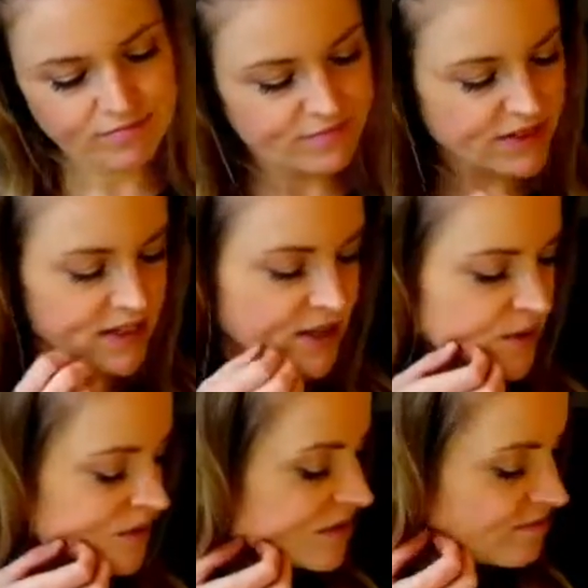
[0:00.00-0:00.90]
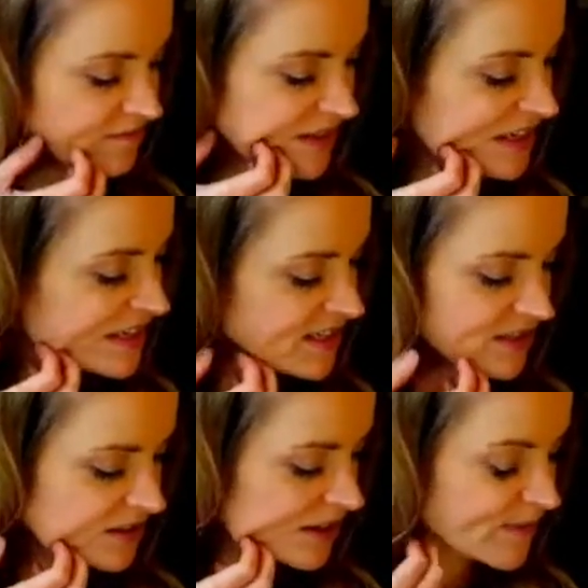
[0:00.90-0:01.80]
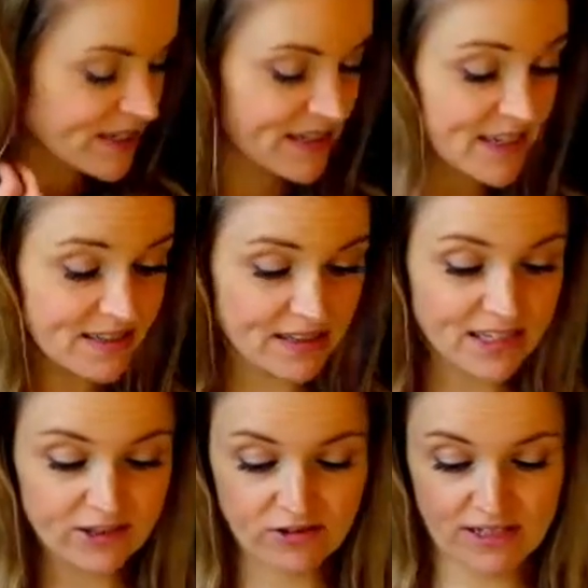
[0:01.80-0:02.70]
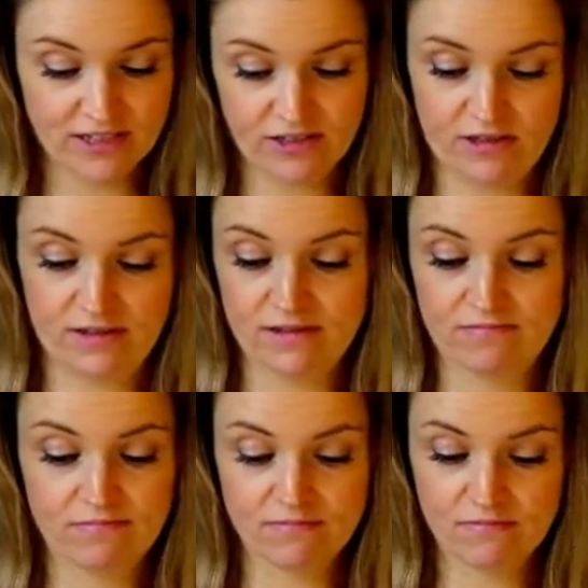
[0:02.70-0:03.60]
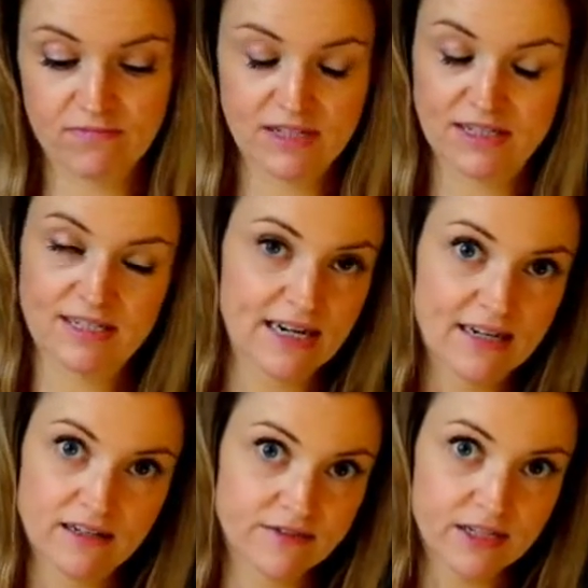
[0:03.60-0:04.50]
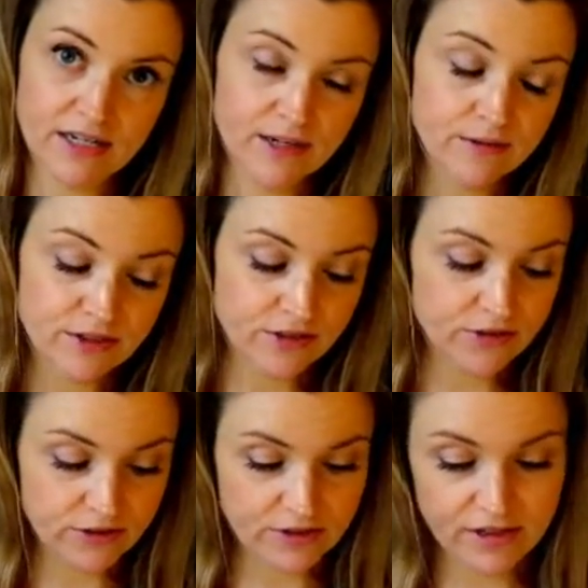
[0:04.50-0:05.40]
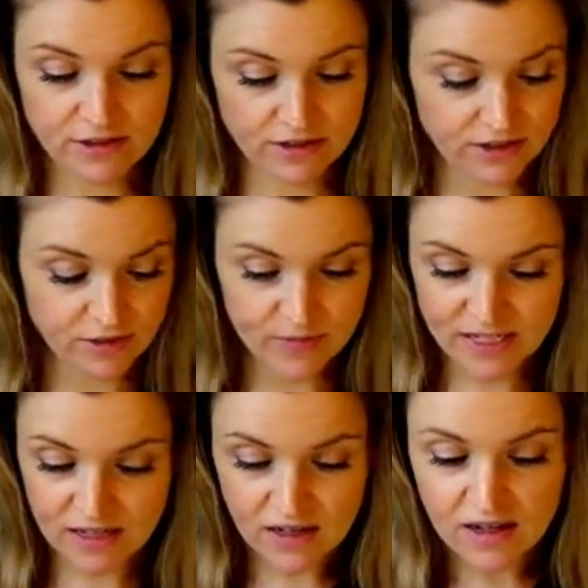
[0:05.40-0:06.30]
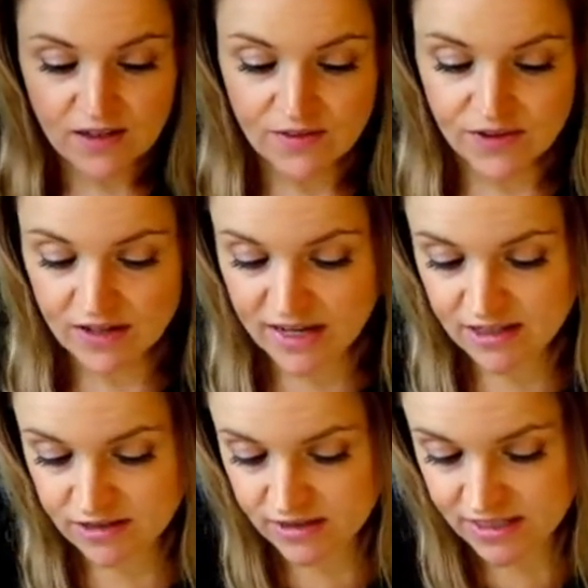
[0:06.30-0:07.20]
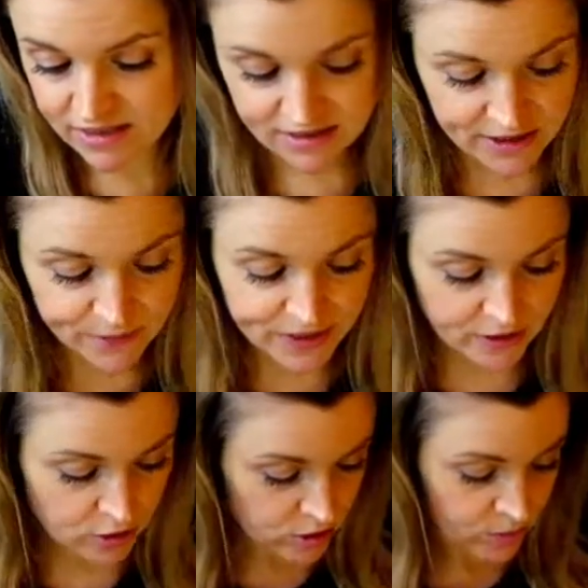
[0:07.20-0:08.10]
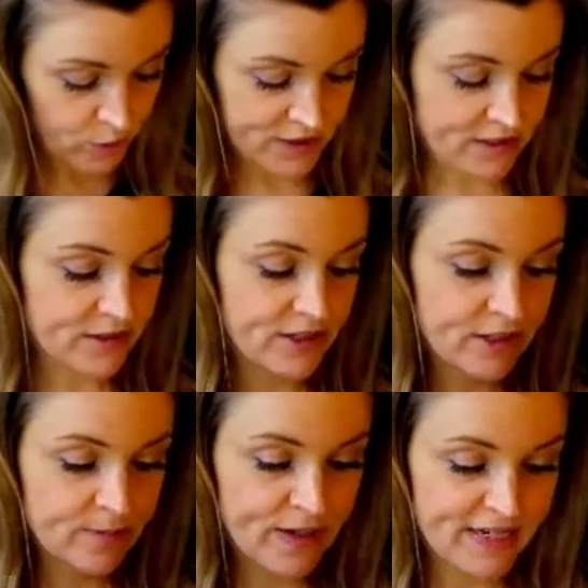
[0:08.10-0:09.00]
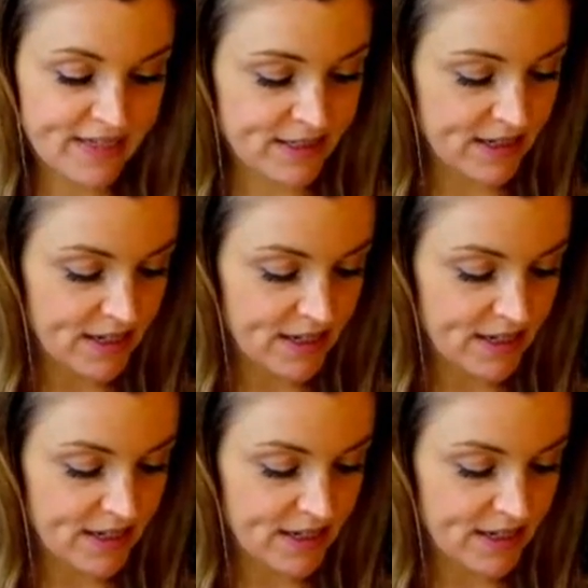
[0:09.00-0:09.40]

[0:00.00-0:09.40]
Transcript: So the issue, I mean, it is literally just the style of the coat just does not suit me. The actually sewing it up wasn't too bad.